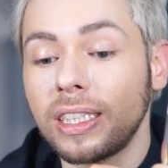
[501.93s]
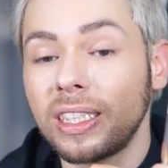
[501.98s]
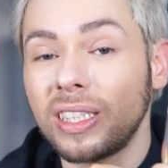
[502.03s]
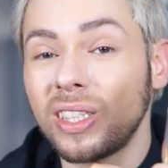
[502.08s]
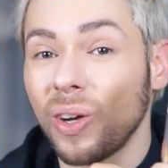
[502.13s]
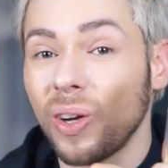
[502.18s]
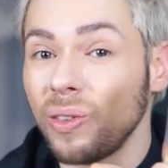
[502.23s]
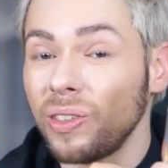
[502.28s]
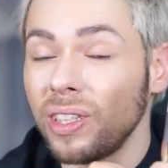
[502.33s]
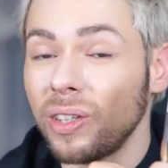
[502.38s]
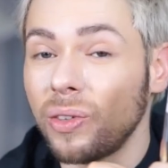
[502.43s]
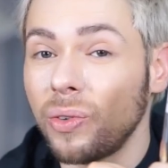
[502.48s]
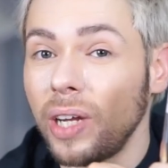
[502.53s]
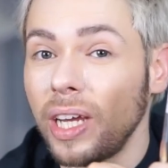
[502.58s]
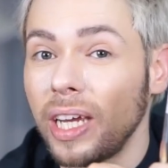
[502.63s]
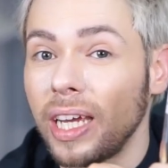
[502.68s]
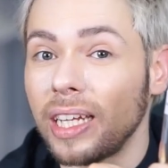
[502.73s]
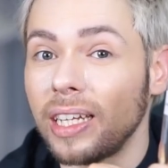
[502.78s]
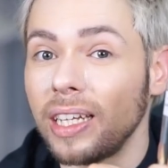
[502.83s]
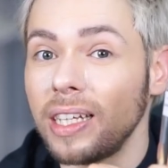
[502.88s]
don't
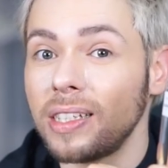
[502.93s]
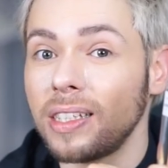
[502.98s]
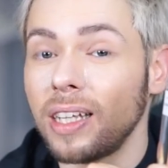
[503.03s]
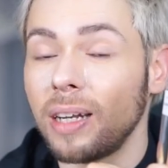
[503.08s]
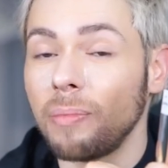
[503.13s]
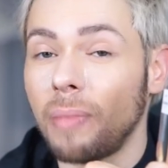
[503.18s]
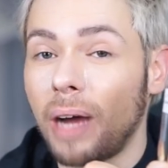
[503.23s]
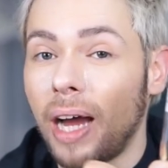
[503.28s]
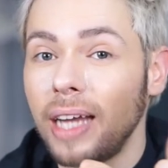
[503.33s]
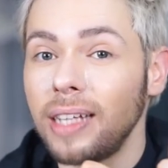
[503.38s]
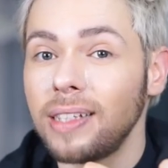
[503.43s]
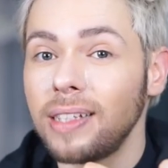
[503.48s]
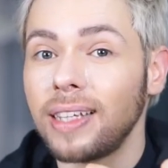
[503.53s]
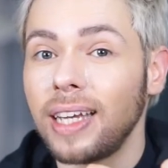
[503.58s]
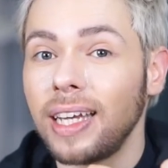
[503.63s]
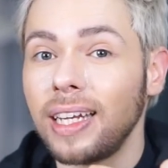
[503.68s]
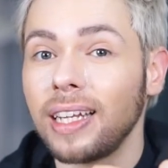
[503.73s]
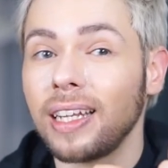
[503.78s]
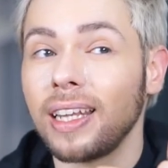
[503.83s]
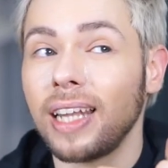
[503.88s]
agree. At least on my
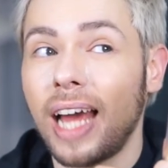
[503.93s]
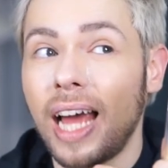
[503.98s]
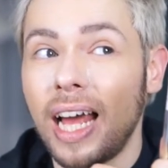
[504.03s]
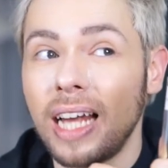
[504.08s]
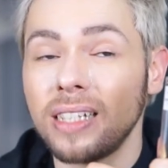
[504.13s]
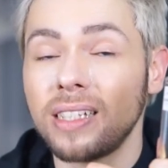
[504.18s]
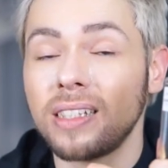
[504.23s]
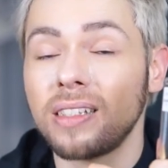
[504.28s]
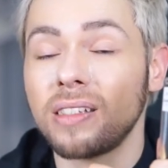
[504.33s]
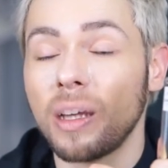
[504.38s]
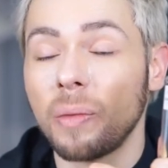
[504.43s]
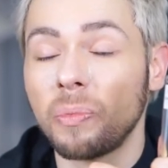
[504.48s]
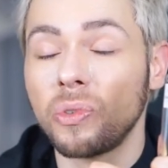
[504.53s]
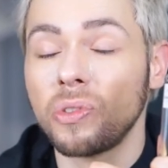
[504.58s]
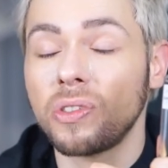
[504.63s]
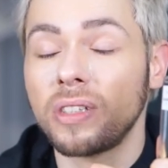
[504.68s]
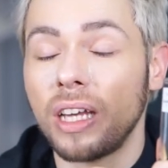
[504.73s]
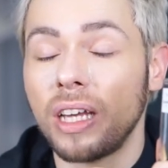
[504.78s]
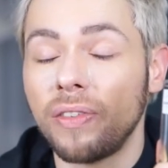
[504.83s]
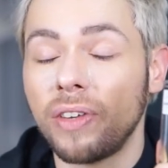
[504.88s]
skin, it lasts up to
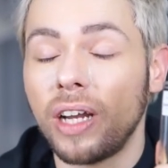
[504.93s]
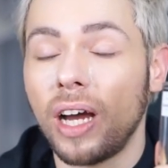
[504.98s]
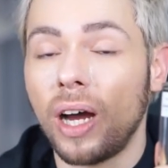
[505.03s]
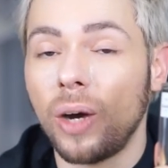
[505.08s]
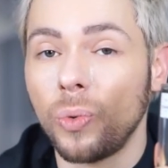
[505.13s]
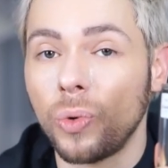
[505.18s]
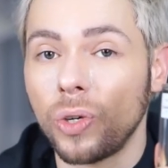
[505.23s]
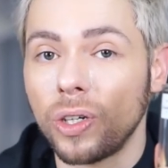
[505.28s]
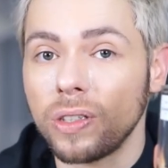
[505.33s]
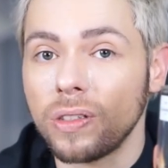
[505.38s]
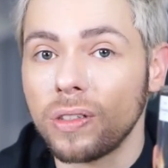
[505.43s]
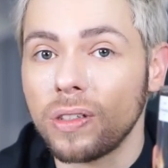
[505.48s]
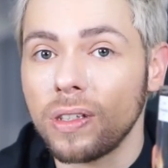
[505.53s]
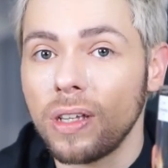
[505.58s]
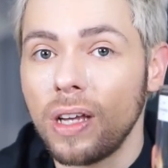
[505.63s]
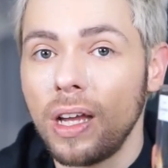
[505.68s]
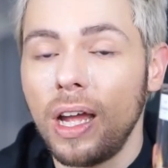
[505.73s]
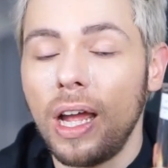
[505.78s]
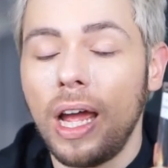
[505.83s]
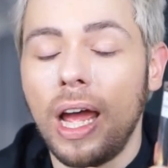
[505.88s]
seven hours.
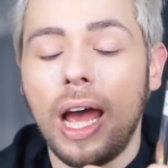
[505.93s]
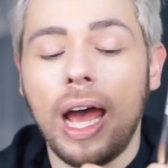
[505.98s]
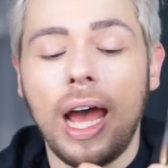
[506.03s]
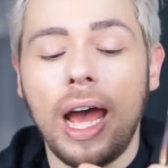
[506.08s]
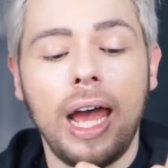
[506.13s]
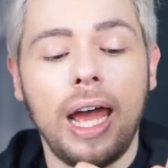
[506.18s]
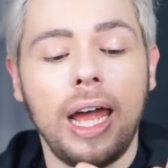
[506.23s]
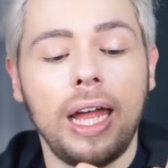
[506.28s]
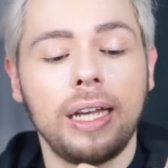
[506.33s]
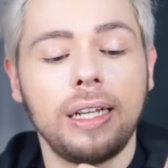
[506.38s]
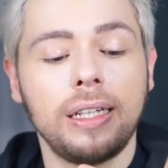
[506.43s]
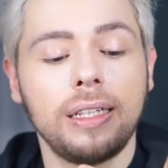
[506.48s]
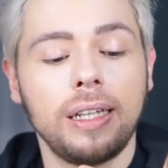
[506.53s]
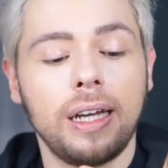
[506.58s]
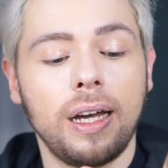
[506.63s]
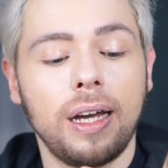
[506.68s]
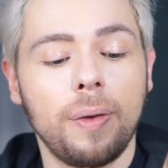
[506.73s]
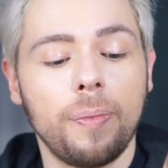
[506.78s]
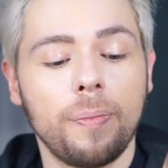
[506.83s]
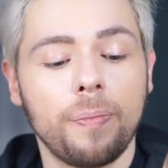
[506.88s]
And
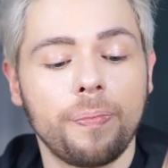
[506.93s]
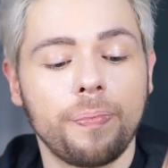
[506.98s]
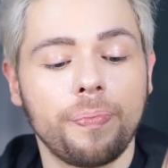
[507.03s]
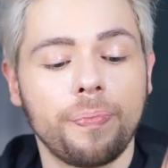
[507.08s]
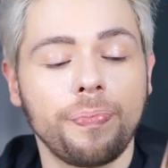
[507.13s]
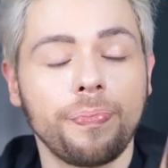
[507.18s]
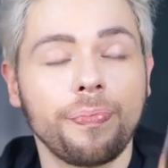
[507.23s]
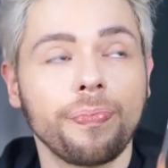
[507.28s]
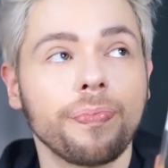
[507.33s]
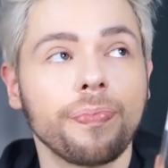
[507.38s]
um,